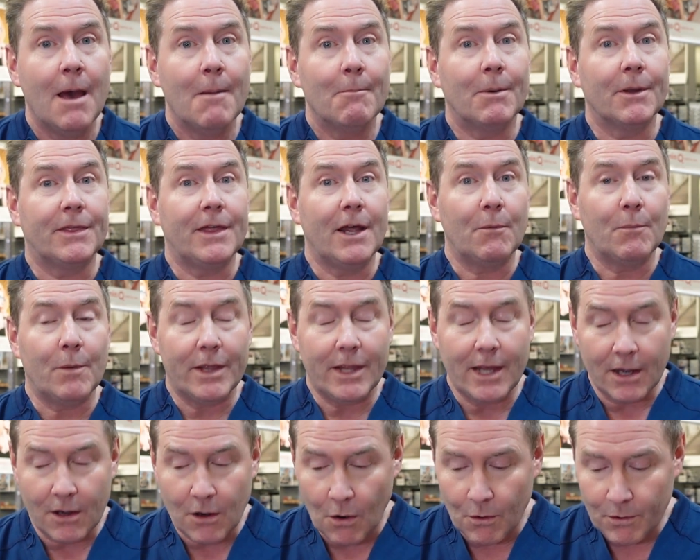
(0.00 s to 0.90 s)
But then when
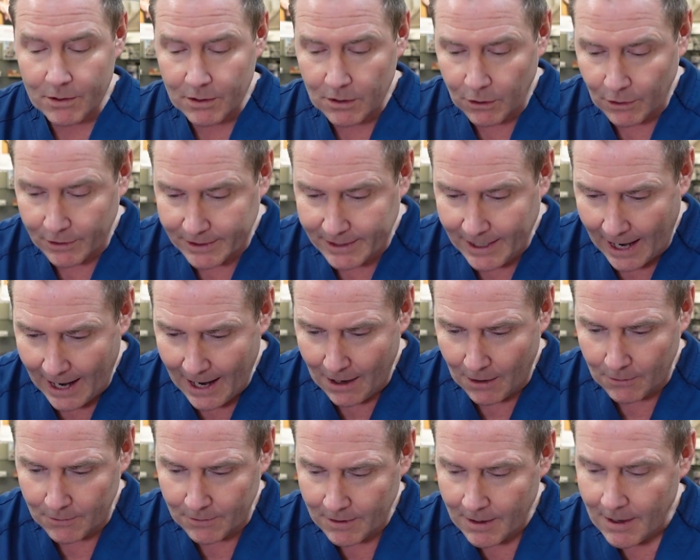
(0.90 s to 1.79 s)
they go to look
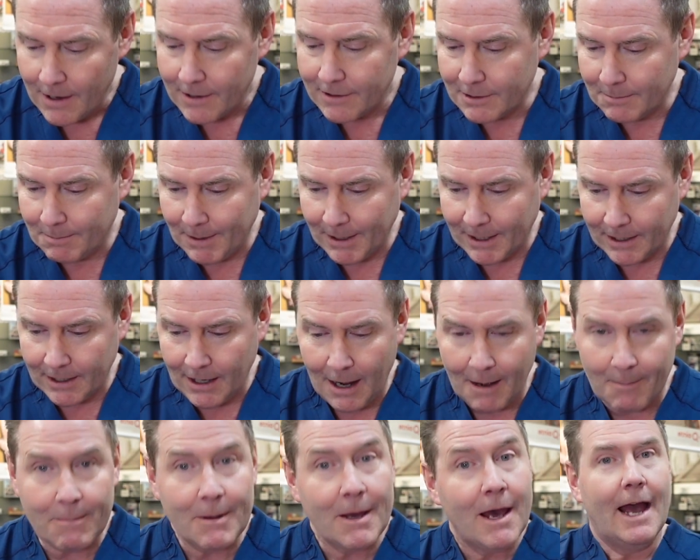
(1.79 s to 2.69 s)
down to pick it
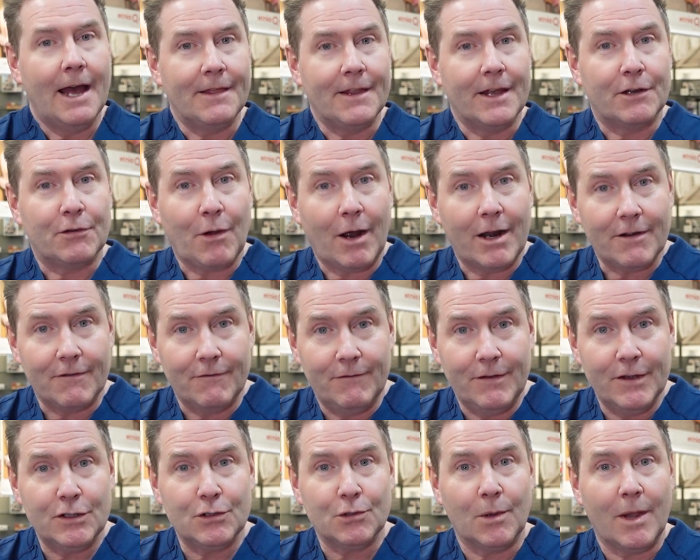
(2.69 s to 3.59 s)
up and they try to
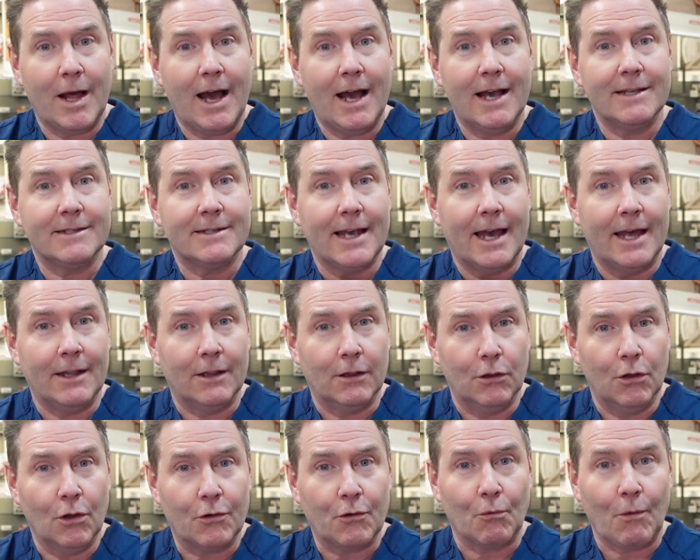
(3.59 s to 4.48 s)
visualize and
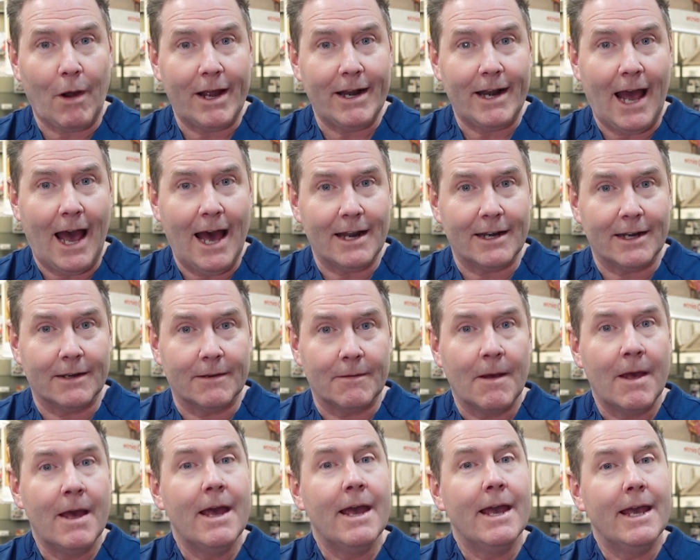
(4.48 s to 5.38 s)
look right at it,
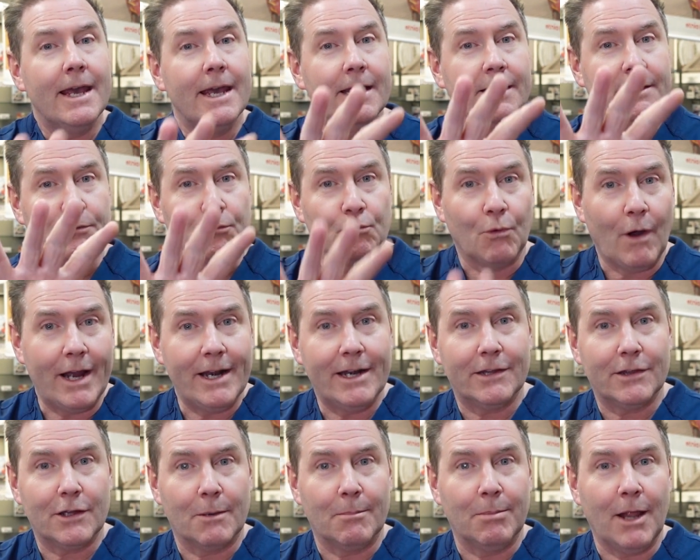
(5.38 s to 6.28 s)
it's right
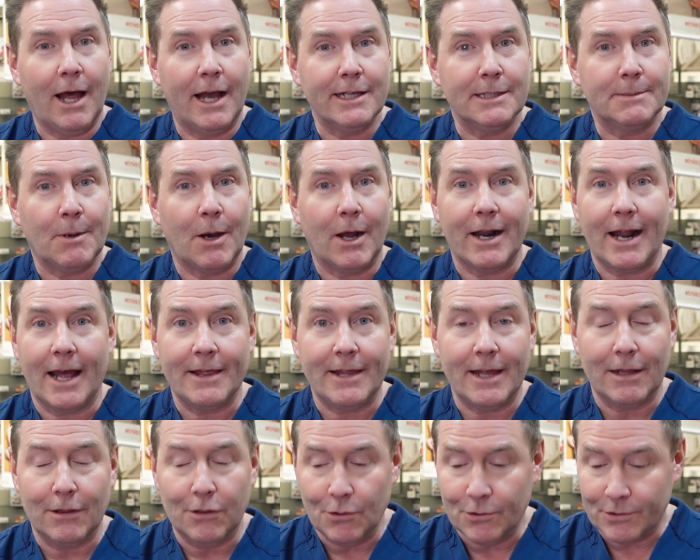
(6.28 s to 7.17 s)
in their blind spot and
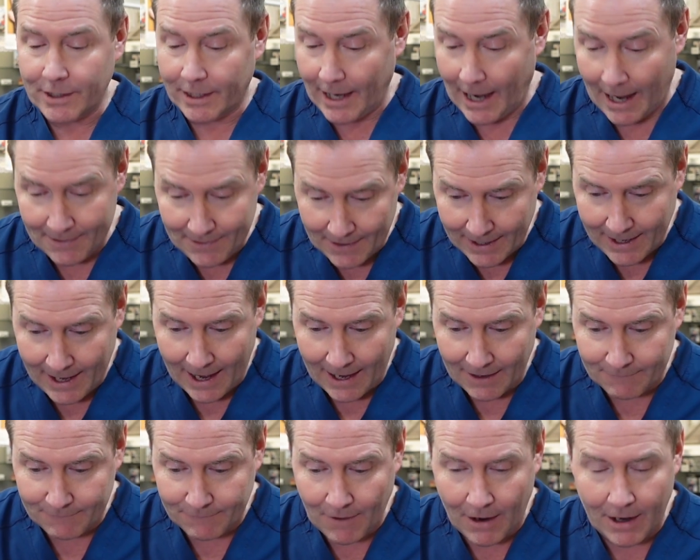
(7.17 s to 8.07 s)
they lose it and they
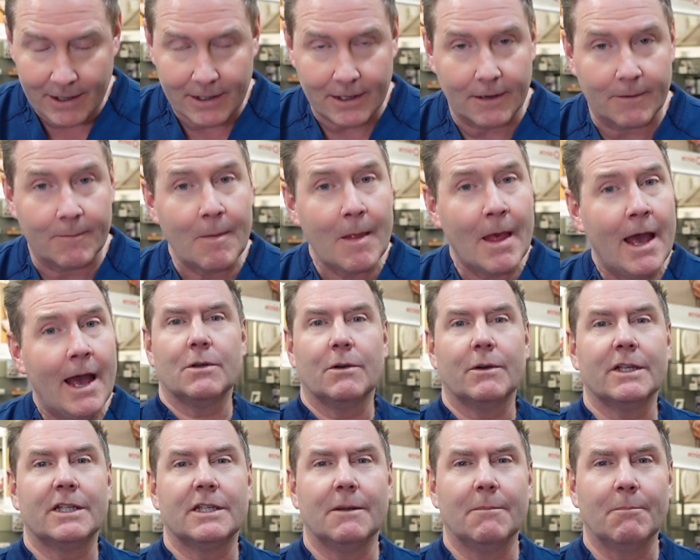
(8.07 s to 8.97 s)
can't find it. So
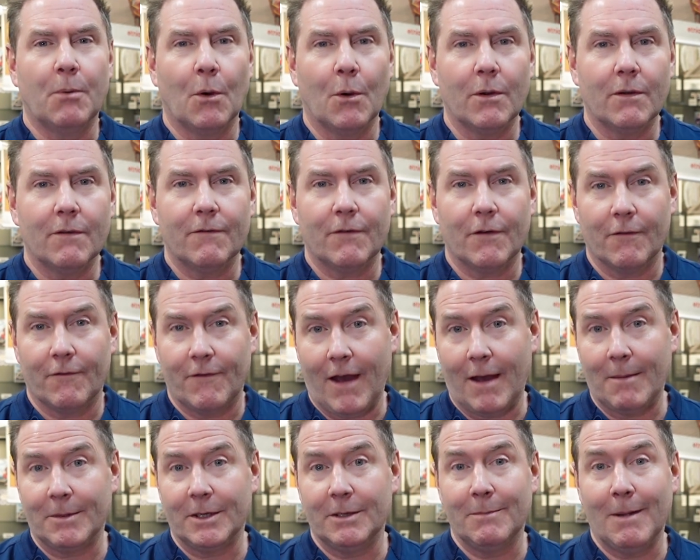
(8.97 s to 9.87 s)
it's important for
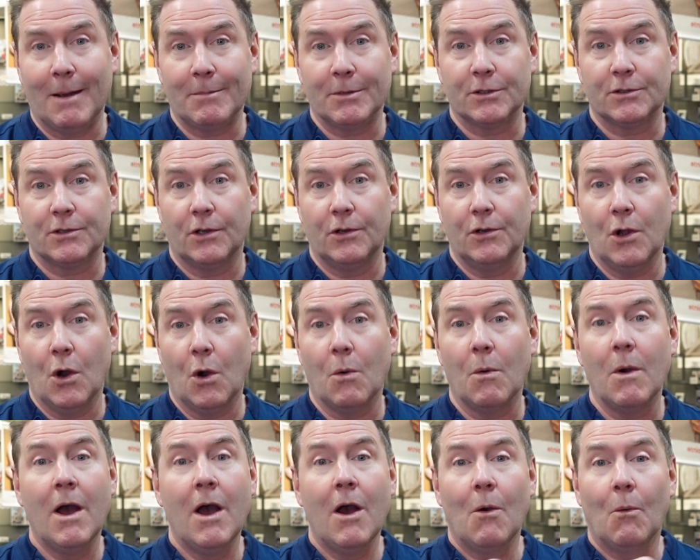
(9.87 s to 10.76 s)
family members to
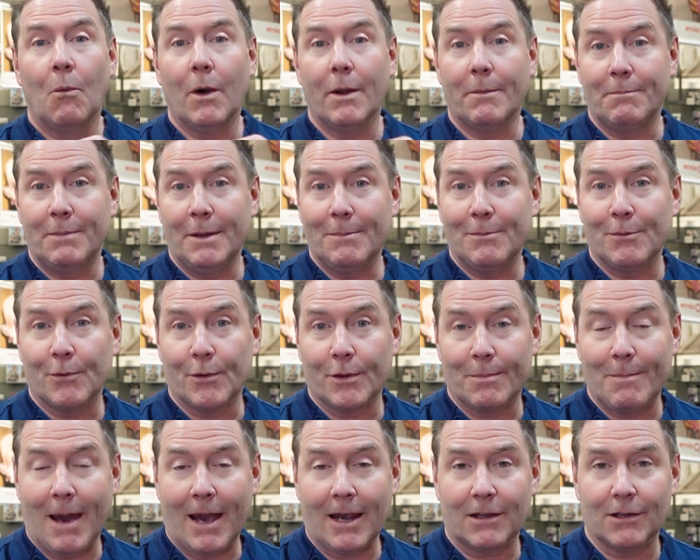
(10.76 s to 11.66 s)
know what people
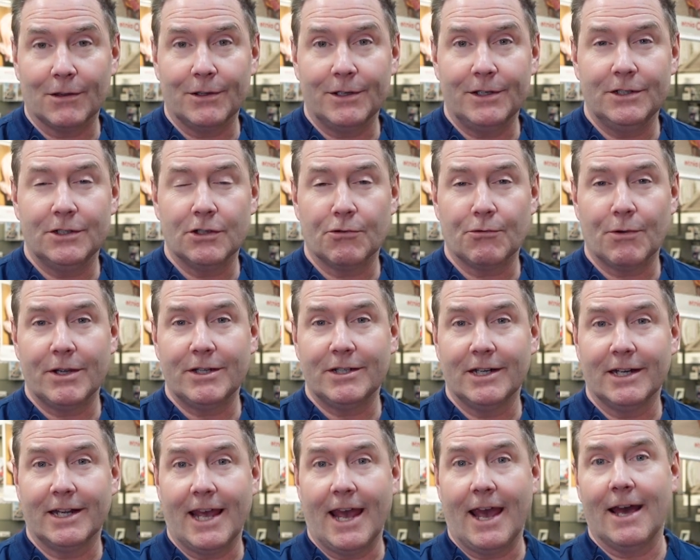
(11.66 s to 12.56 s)
with macular
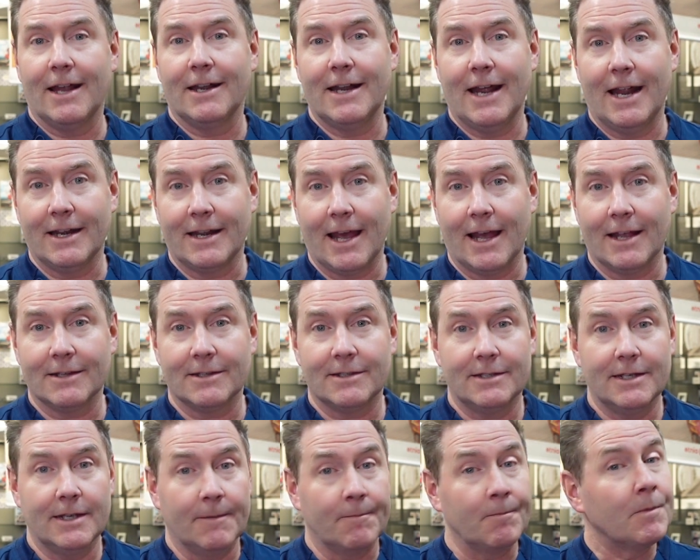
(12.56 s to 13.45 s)
degeneration can and can't
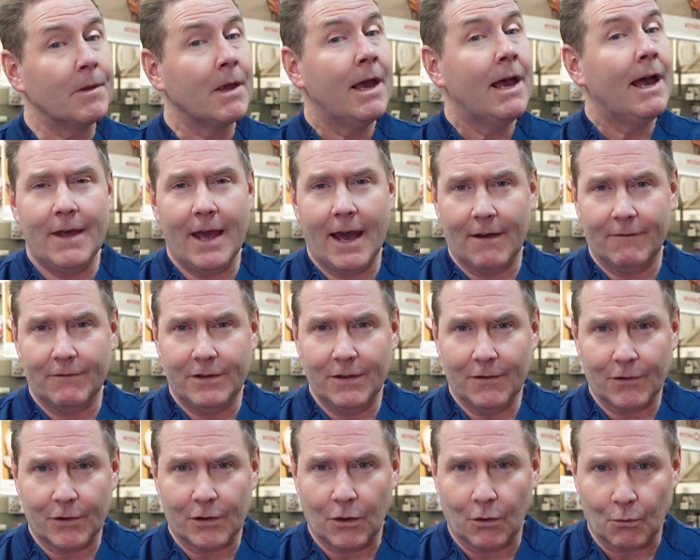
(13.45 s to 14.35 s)
see. They have
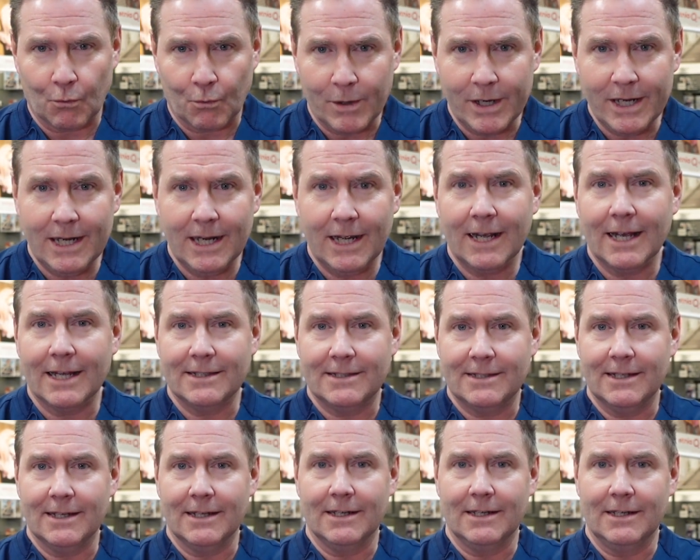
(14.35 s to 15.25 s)
difficult reading and
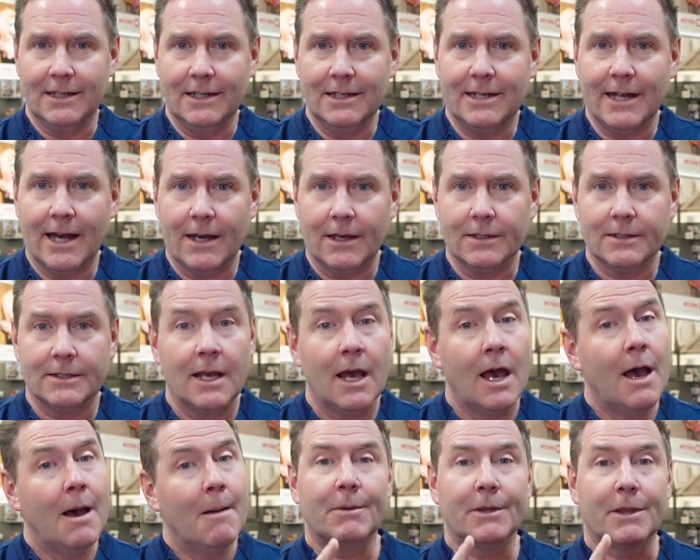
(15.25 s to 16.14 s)
seeing details,
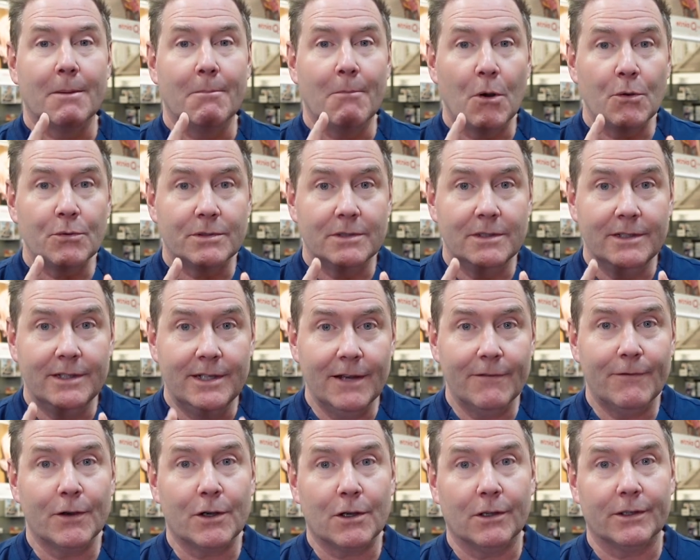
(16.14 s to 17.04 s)
but the most
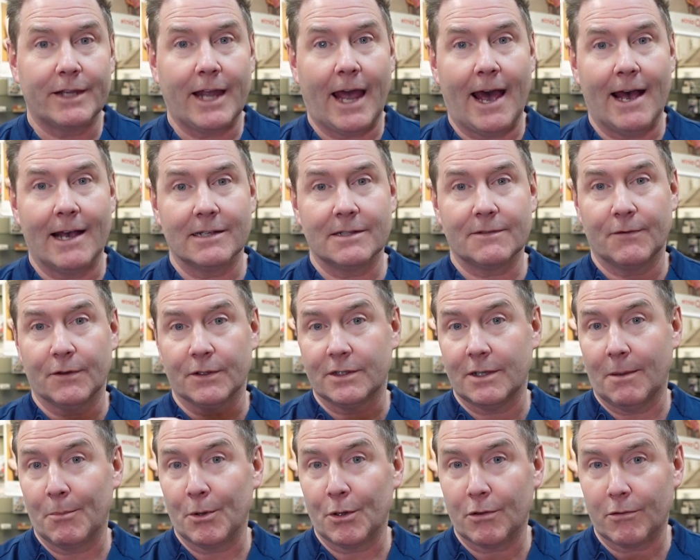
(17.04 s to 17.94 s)
difficult task for
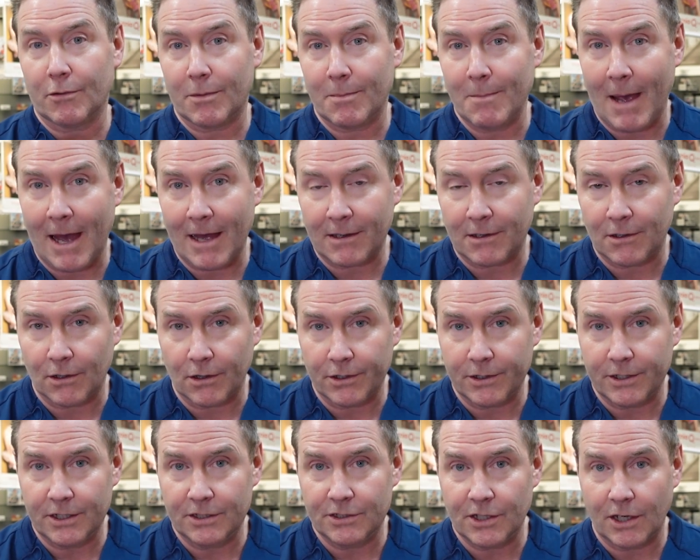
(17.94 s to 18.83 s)
someone with
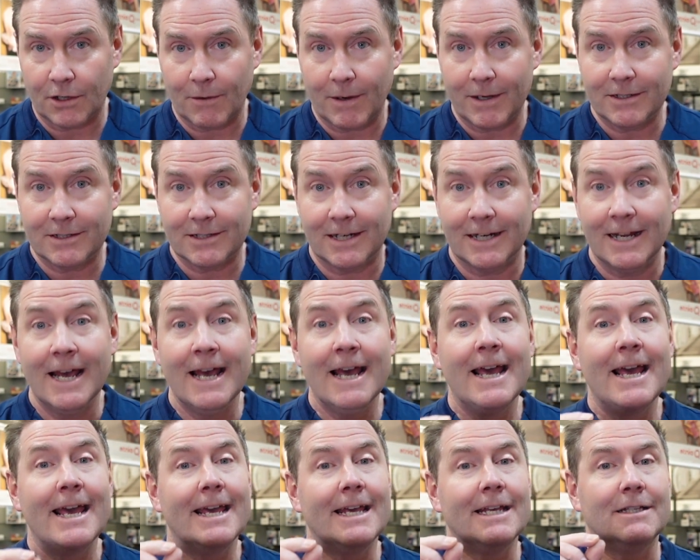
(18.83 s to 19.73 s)
macular degeneration
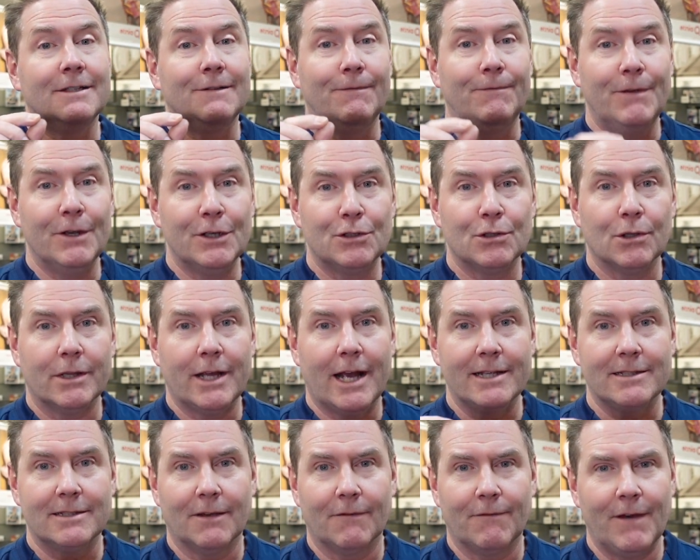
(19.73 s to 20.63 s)
is
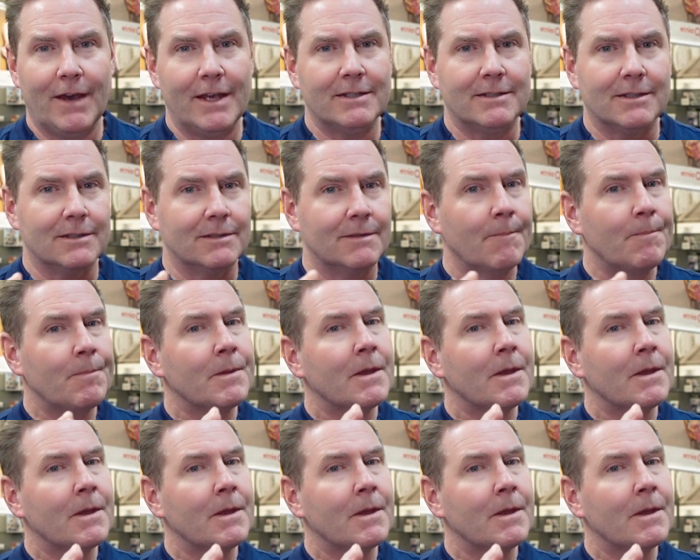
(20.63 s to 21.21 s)
visualizing faces.